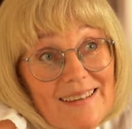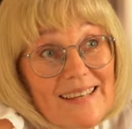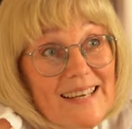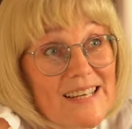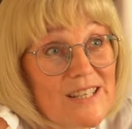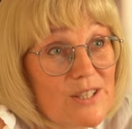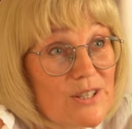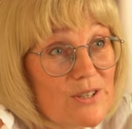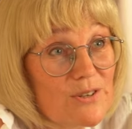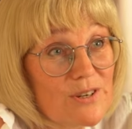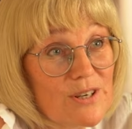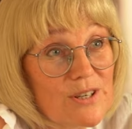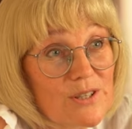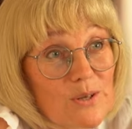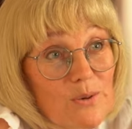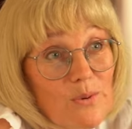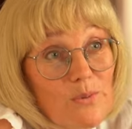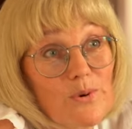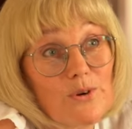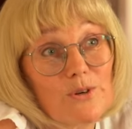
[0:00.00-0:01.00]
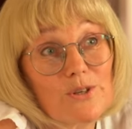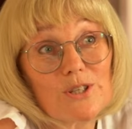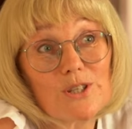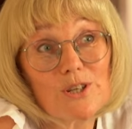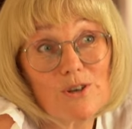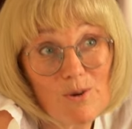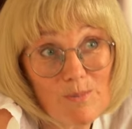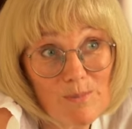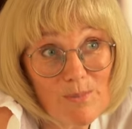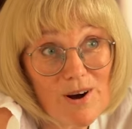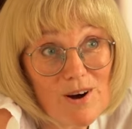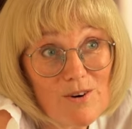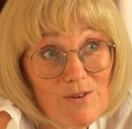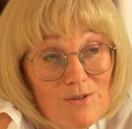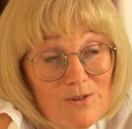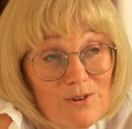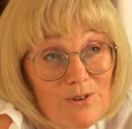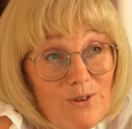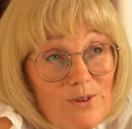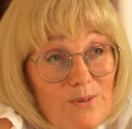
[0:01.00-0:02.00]
Their stories were so
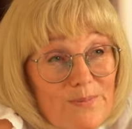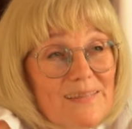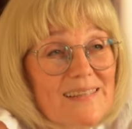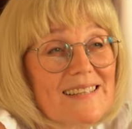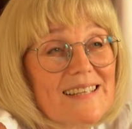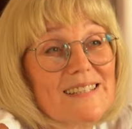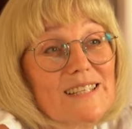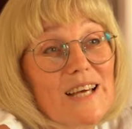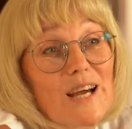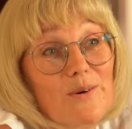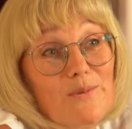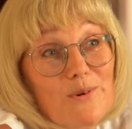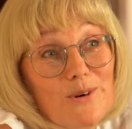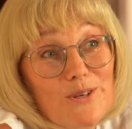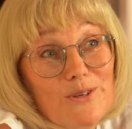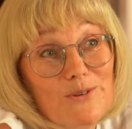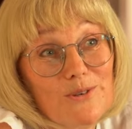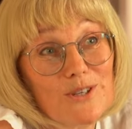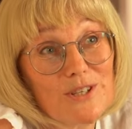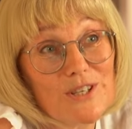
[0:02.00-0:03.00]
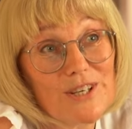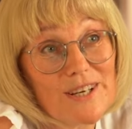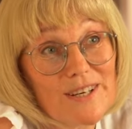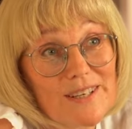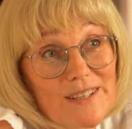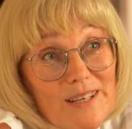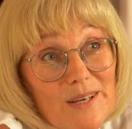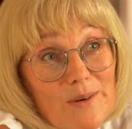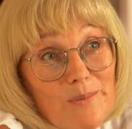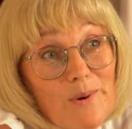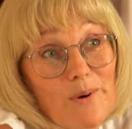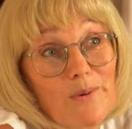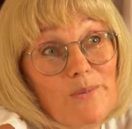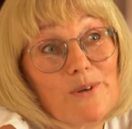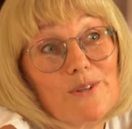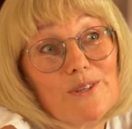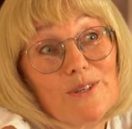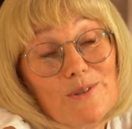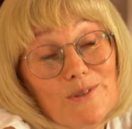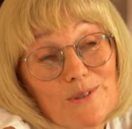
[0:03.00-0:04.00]
powerful that I want to share them
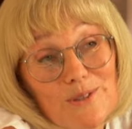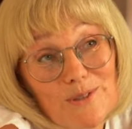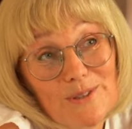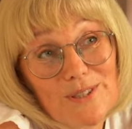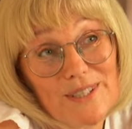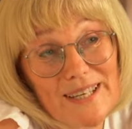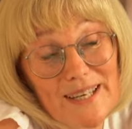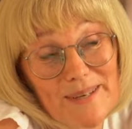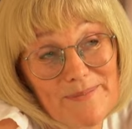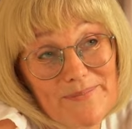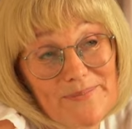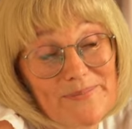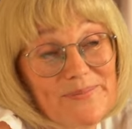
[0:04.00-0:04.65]
with you today.